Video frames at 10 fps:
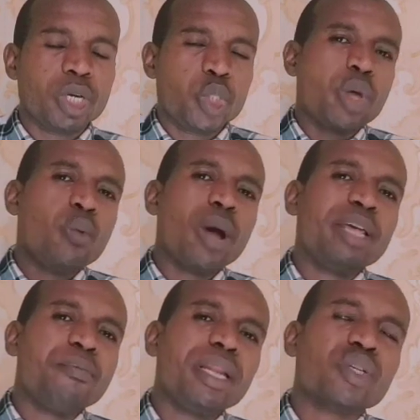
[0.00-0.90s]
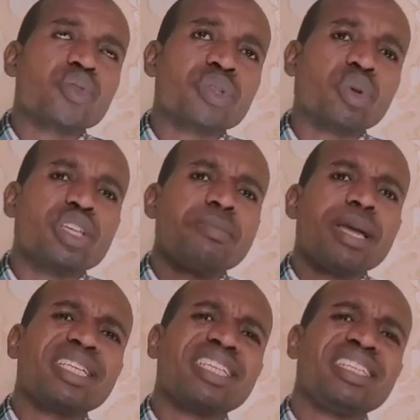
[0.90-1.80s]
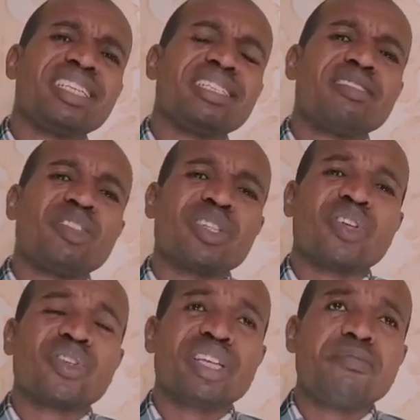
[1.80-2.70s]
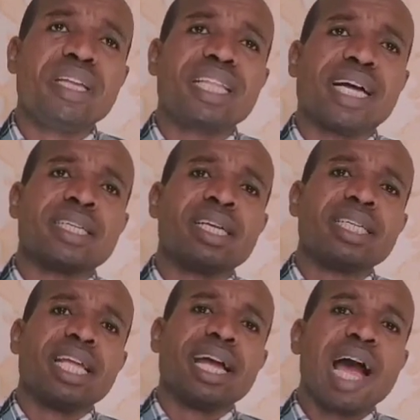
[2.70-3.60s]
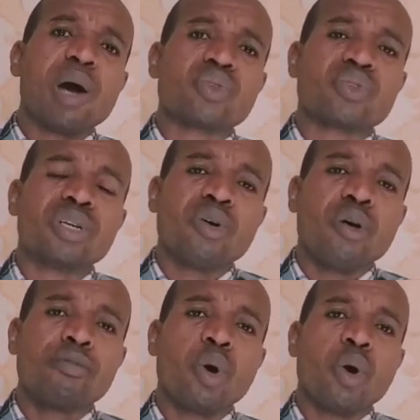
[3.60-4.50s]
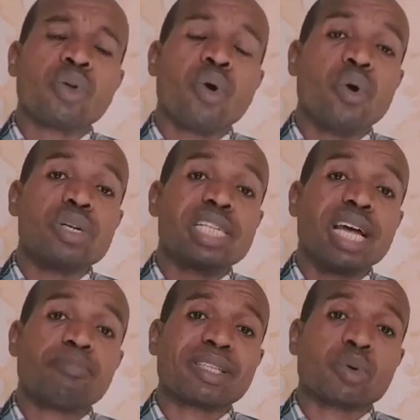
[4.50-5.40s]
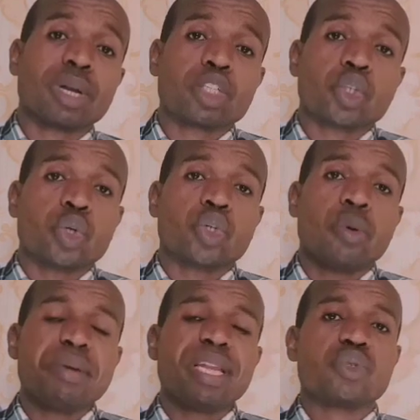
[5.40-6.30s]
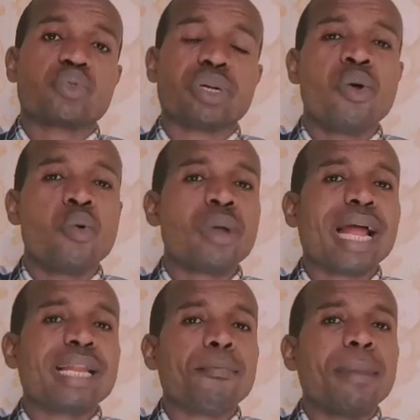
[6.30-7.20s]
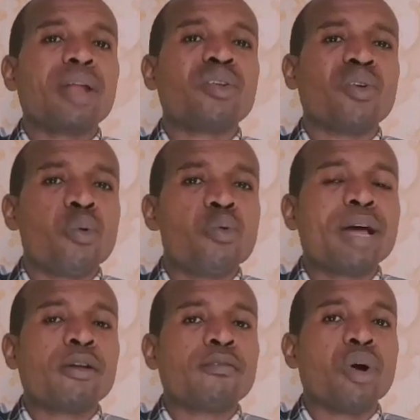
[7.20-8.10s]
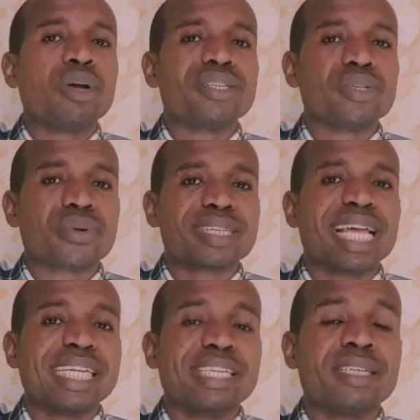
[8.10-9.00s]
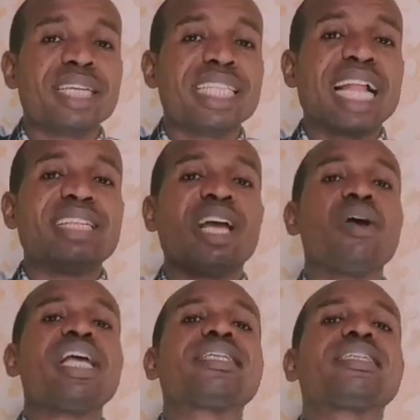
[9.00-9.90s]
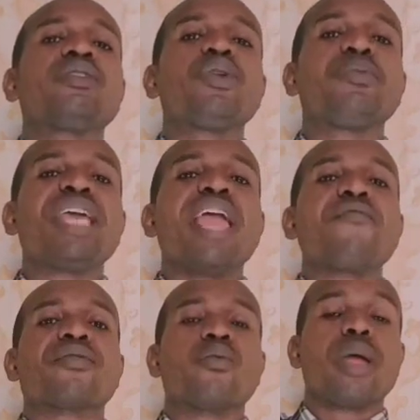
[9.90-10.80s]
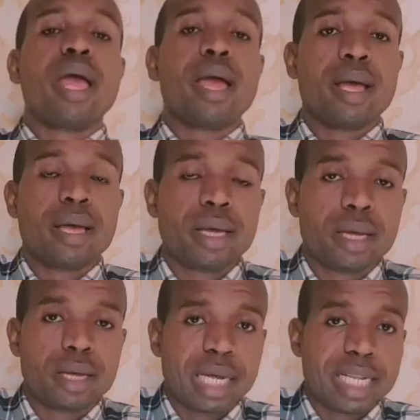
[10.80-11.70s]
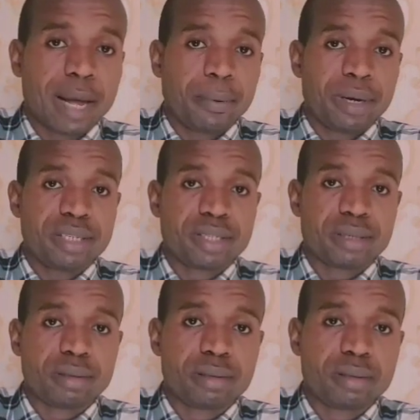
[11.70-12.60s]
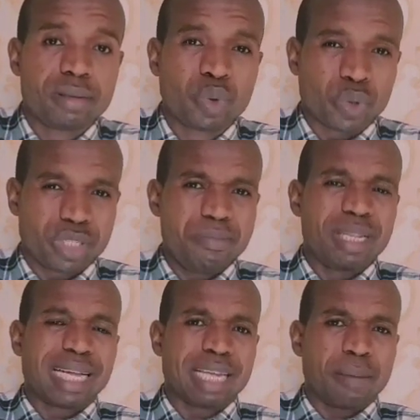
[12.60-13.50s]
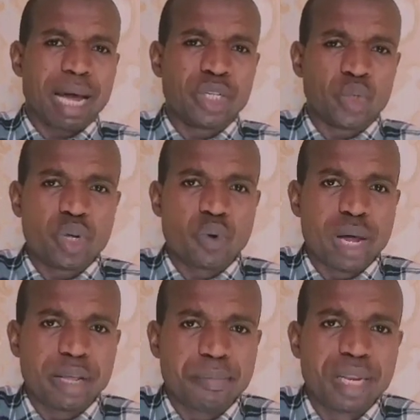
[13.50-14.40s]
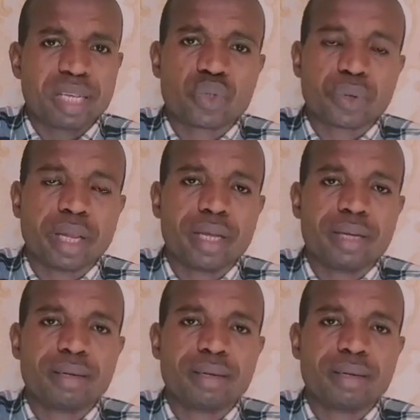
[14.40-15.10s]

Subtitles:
Doing well in ministry, does it mean that the house of God or that particular church or ministry where the man or woman of God is residing, that their AC will be everywhere in that place? Does it mean that a man is doing well in ministry?